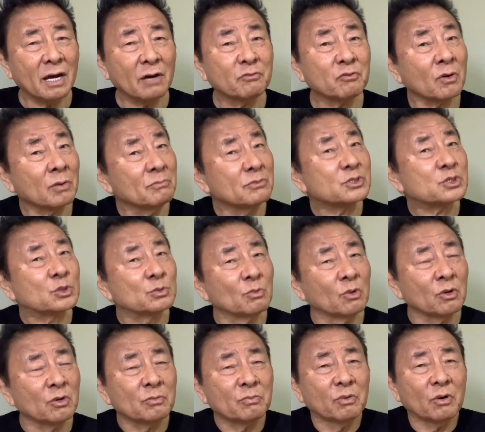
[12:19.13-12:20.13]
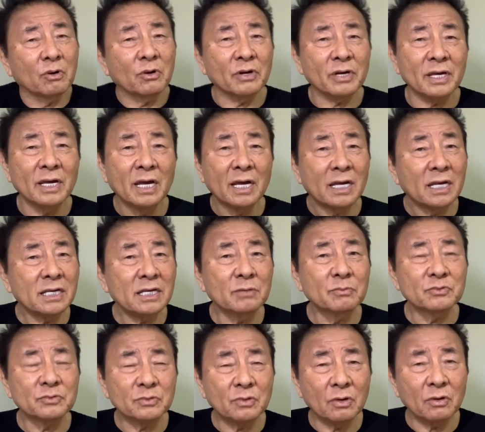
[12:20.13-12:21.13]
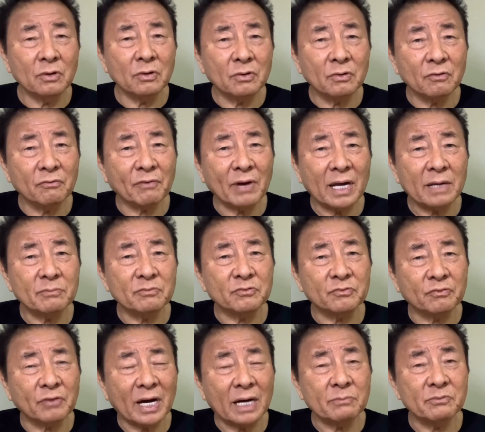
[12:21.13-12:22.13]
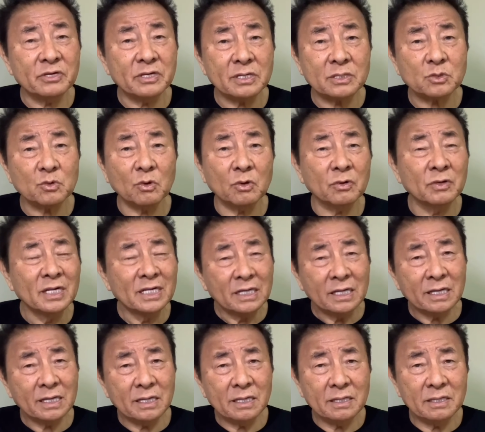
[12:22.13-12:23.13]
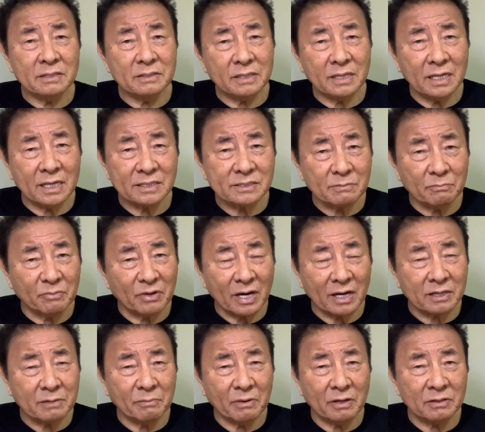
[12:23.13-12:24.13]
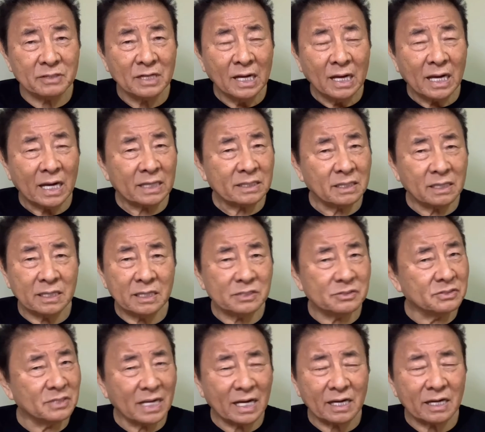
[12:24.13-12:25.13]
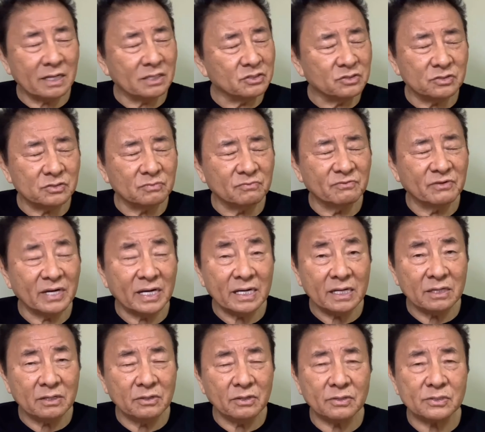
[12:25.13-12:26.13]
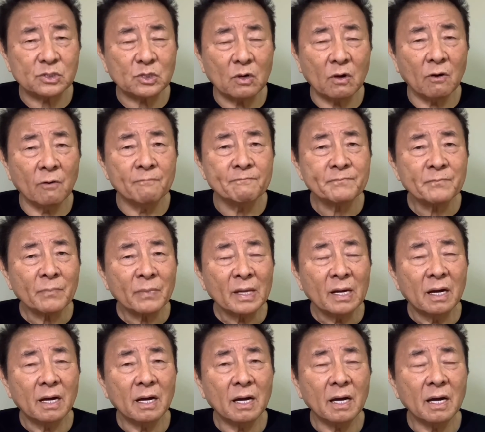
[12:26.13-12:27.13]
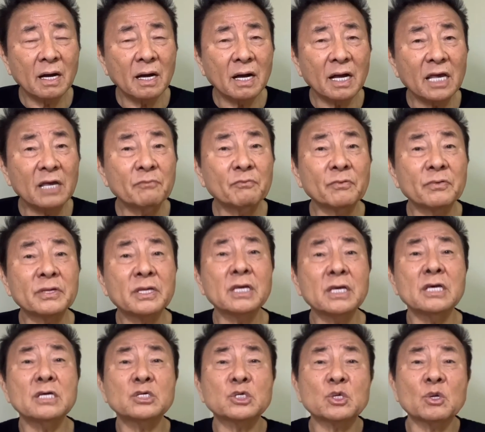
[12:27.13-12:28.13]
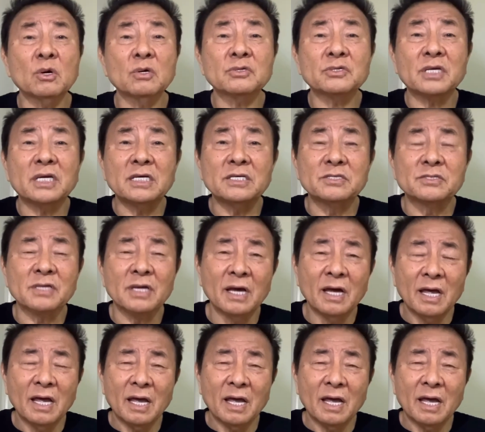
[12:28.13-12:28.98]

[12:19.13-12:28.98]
From small boy, even though five years old, he has a black belt and his knowledge is very good. So if he shows his